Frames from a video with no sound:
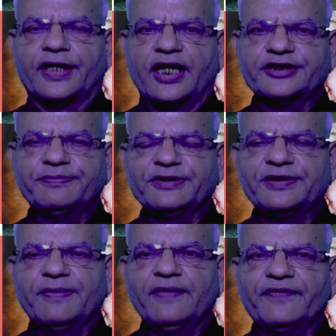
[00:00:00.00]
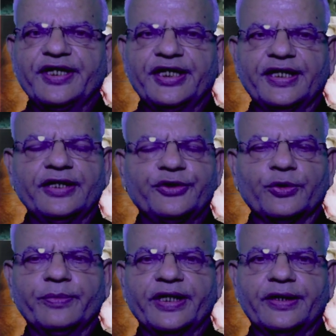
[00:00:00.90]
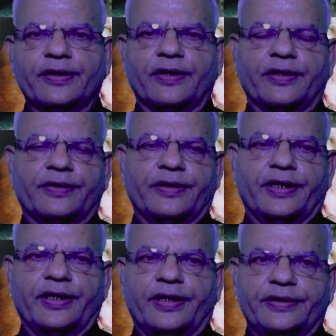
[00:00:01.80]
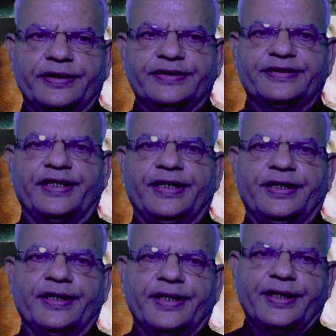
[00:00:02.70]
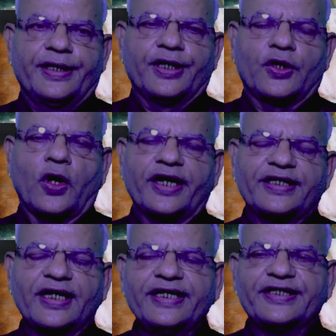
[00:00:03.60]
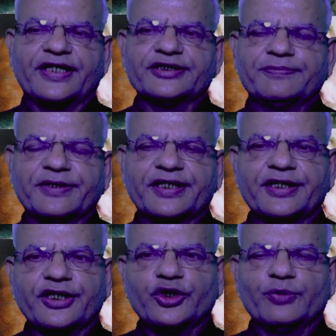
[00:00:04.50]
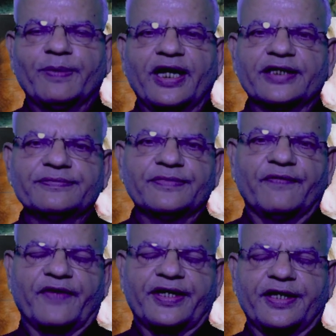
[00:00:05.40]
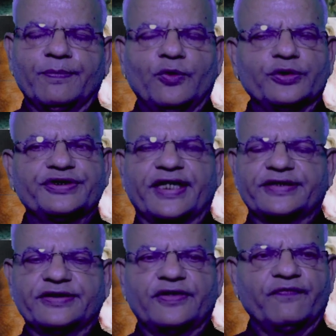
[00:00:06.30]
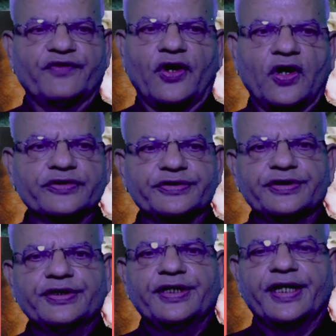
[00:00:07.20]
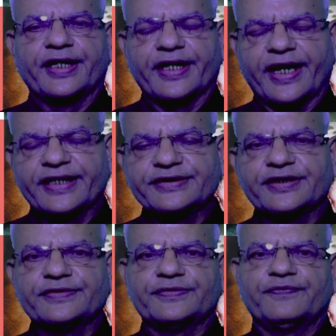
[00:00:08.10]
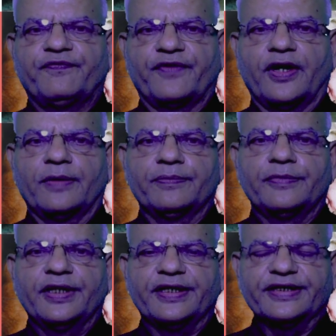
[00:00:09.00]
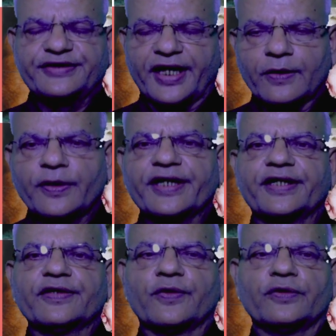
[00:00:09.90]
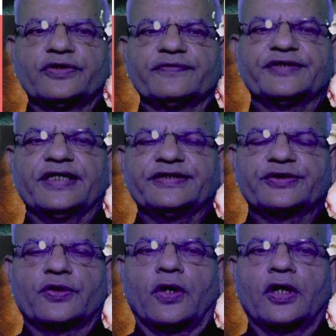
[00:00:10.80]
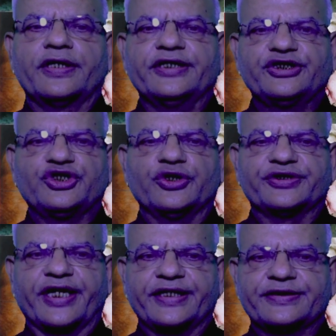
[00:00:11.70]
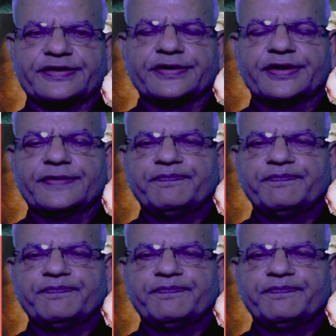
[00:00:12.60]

Transmissible venereal tumor or is a coitally transmitted neoplasm affecting both sexes of dogs. It arises from dysregulated growth of cells called histiocytes.